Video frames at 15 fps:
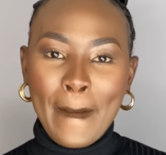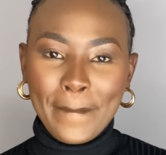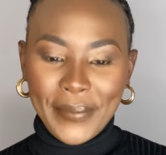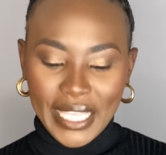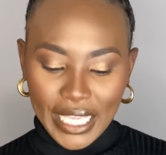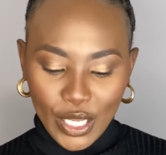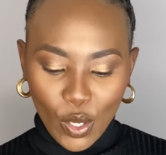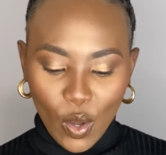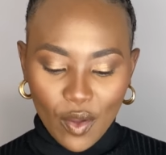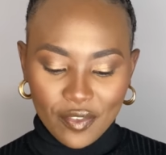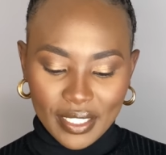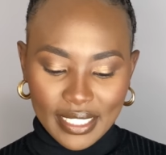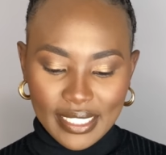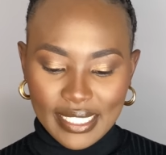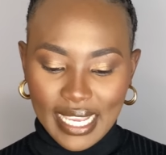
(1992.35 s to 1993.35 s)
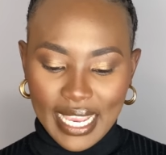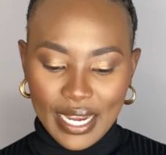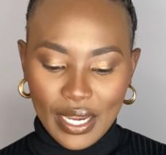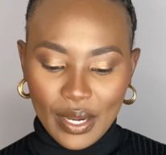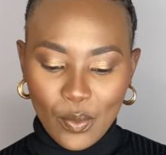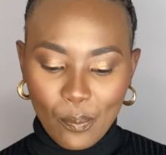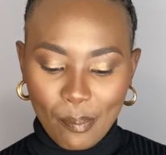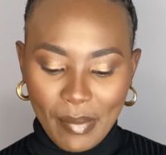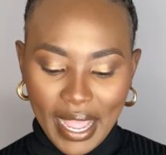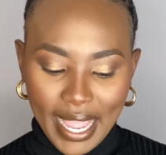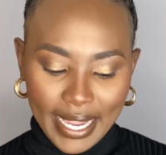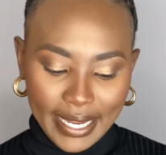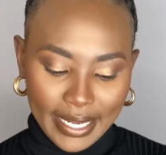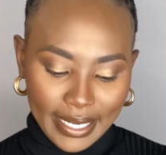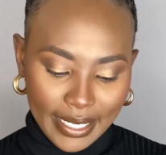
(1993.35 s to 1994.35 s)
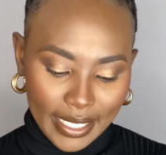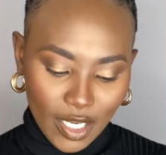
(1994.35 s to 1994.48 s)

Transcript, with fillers: peek of it in my